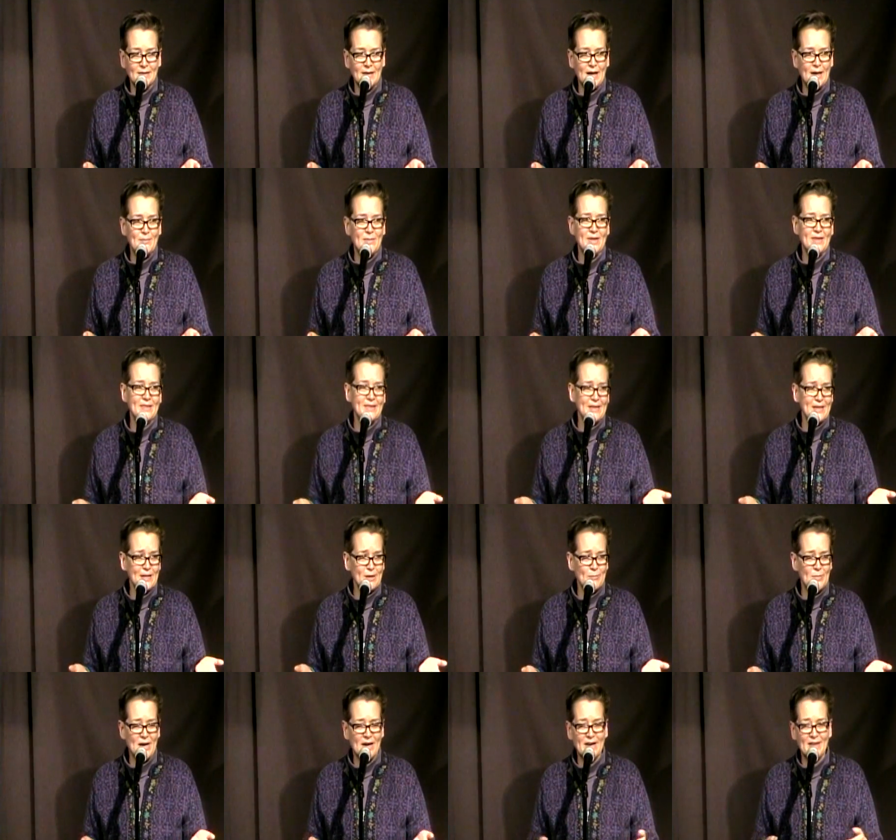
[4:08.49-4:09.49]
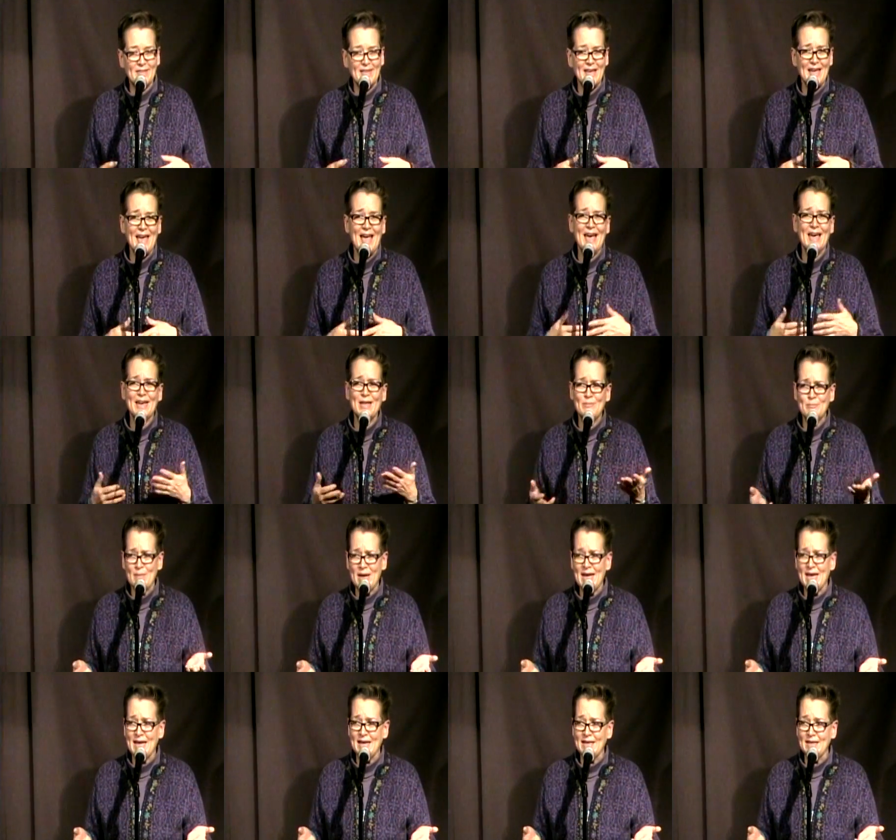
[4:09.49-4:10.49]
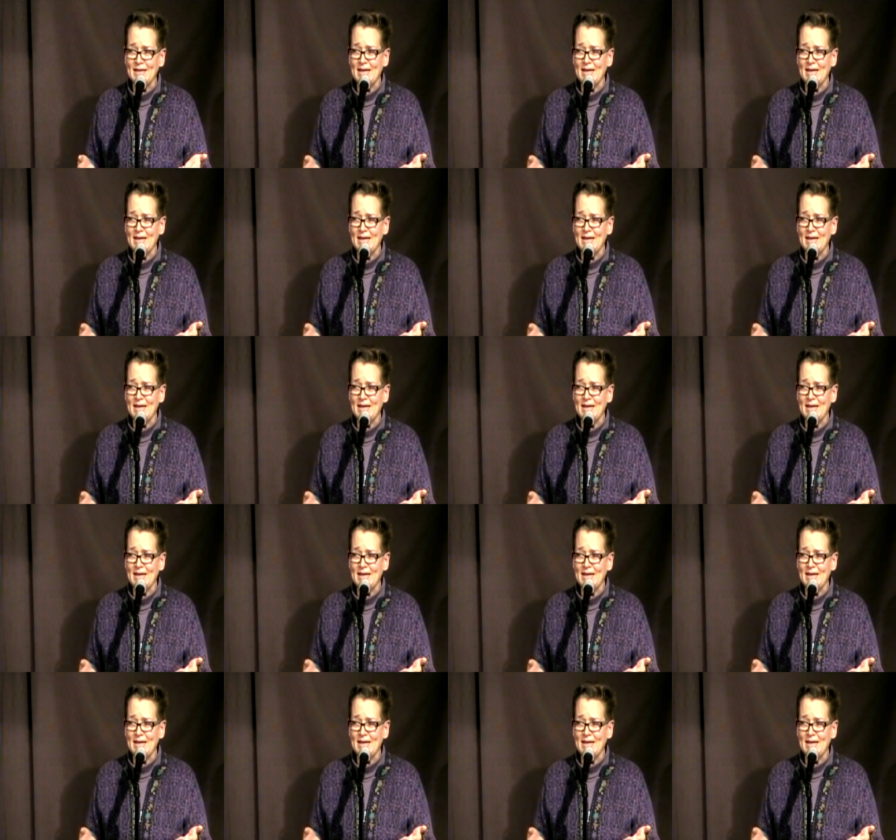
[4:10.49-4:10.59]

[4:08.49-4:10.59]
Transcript: I mean, think about it. They had it made.